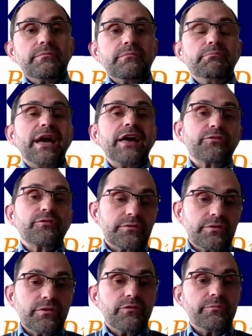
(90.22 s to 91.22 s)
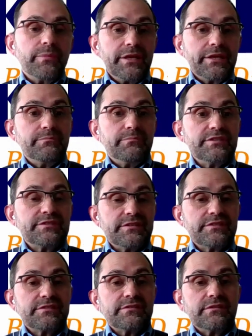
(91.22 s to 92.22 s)
method of making
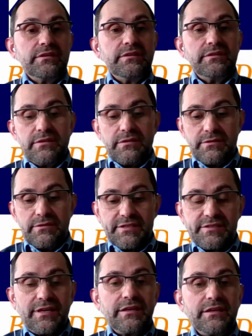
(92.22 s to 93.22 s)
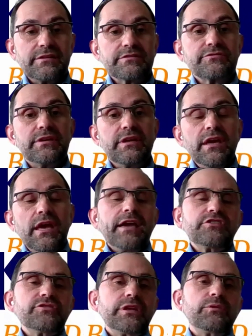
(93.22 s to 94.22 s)
business in the textile industry.
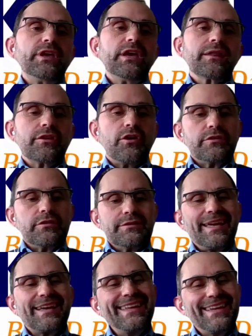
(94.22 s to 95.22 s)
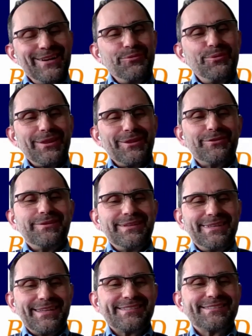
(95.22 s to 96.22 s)
Actually, technically, we are not
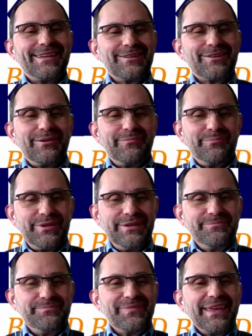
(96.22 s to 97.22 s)
a textile company,